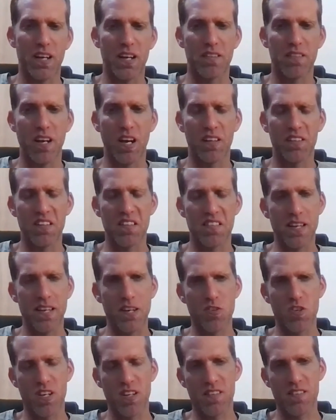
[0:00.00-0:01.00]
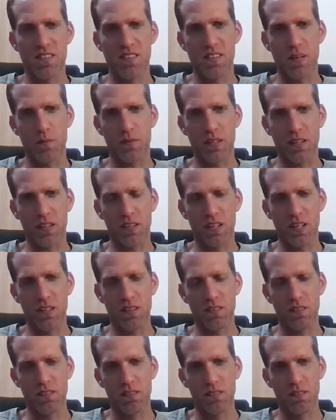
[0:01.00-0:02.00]
like 30 sessions, something like
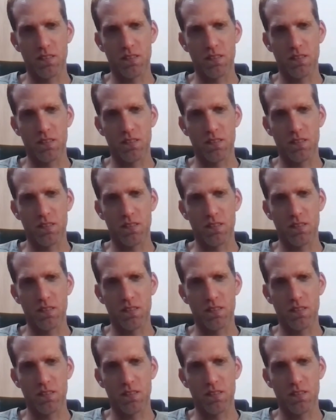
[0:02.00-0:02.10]
that?